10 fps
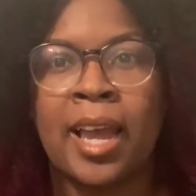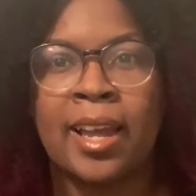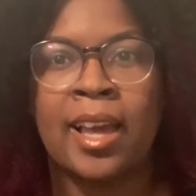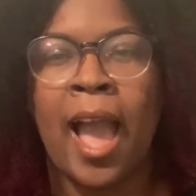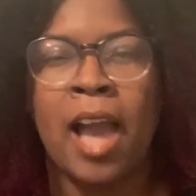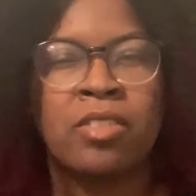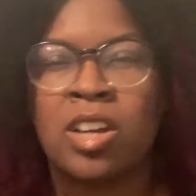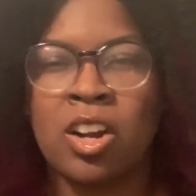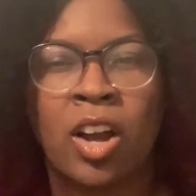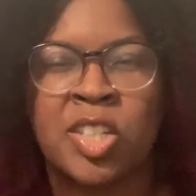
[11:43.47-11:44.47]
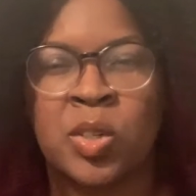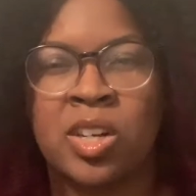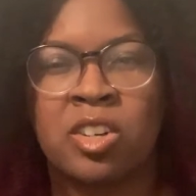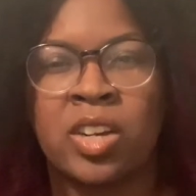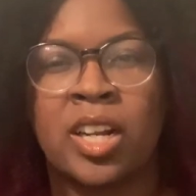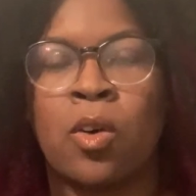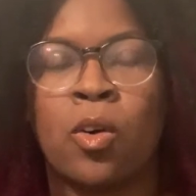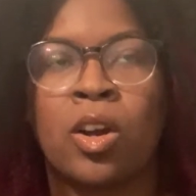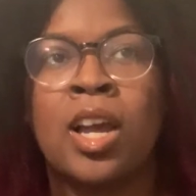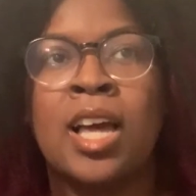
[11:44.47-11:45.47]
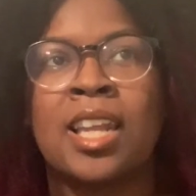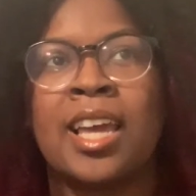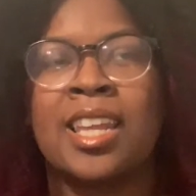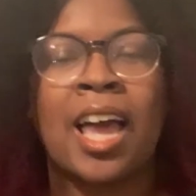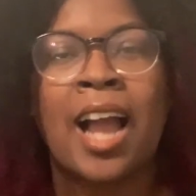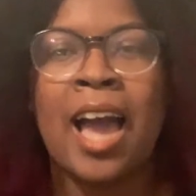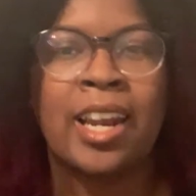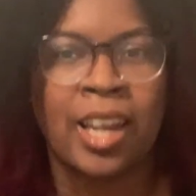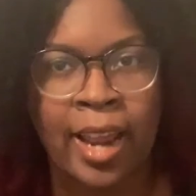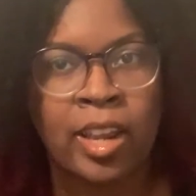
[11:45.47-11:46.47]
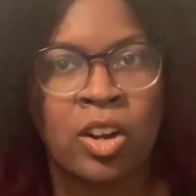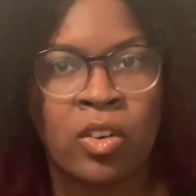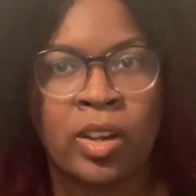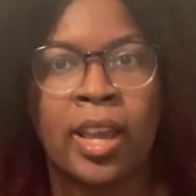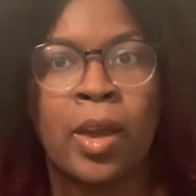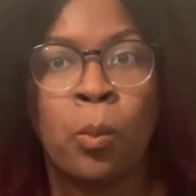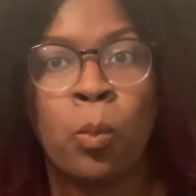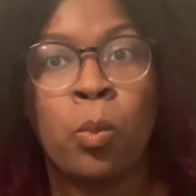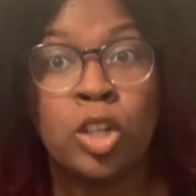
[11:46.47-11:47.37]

like, having a crush on Corinna, or like kind of liking Corinna, and